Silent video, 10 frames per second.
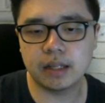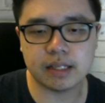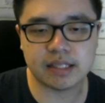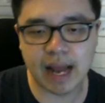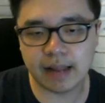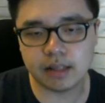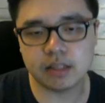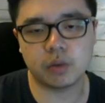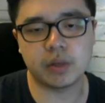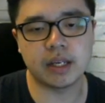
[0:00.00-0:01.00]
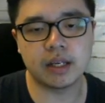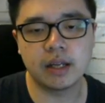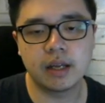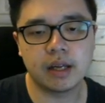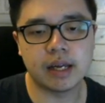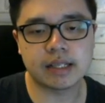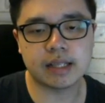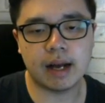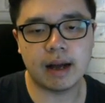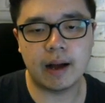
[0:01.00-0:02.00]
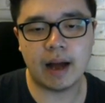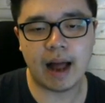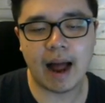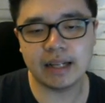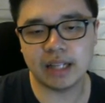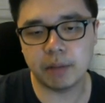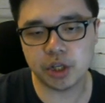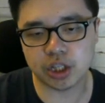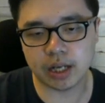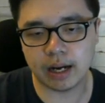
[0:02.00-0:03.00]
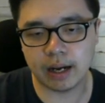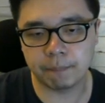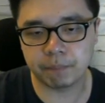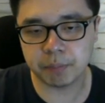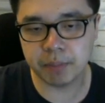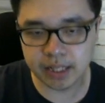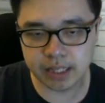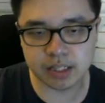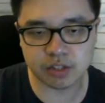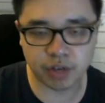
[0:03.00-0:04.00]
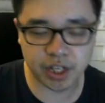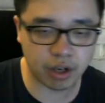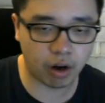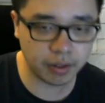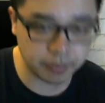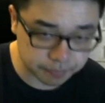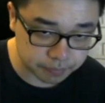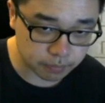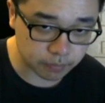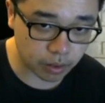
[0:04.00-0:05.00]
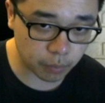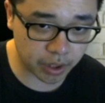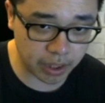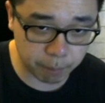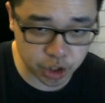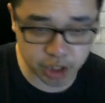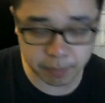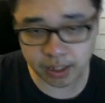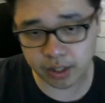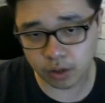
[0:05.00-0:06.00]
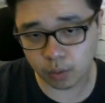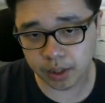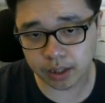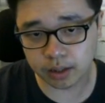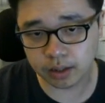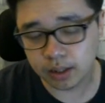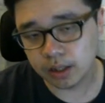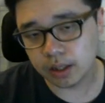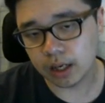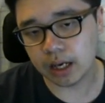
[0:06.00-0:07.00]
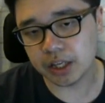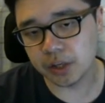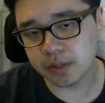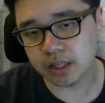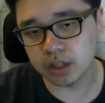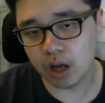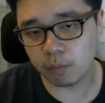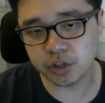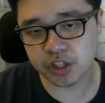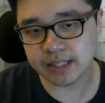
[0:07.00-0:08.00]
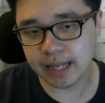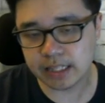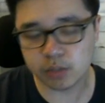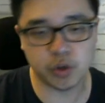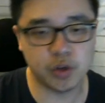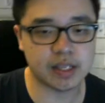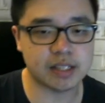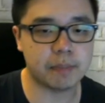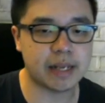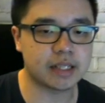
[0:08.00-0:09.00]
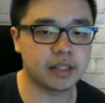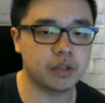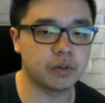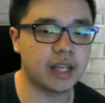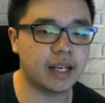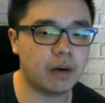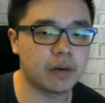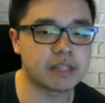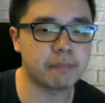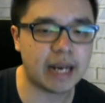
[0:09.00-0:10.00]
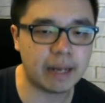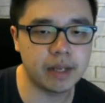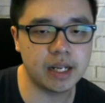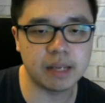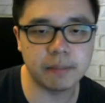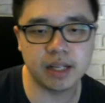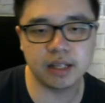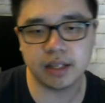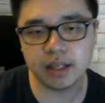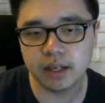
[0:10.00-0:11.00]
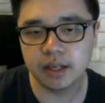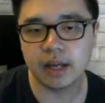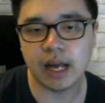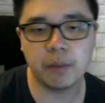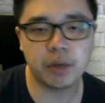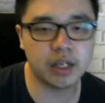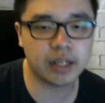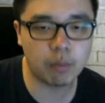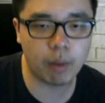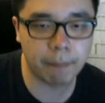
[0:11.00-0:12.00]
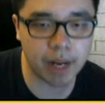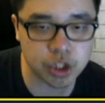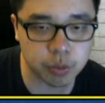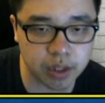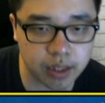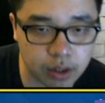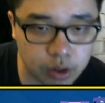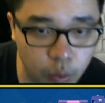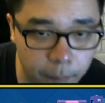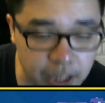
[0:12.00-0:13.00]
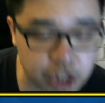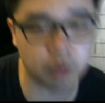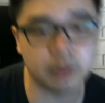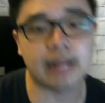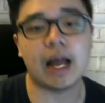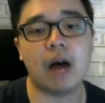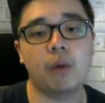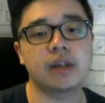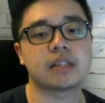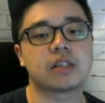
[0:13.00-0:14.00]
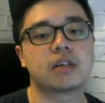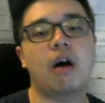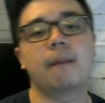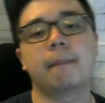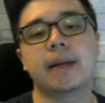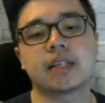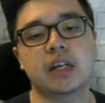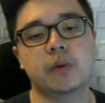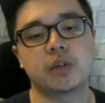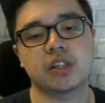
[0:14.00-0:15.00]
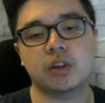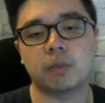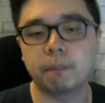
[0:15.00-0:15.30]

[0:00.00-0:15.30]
the skeleton, so his high damage minions is already gone. We're gonna push immediately over here. He used a lock, which is nice. We use a musketeer to take out his mega minion immediately, and then we're gonna get 1 punch. We're gonna get 2 punch, so that tower is gone. Basically, we just need to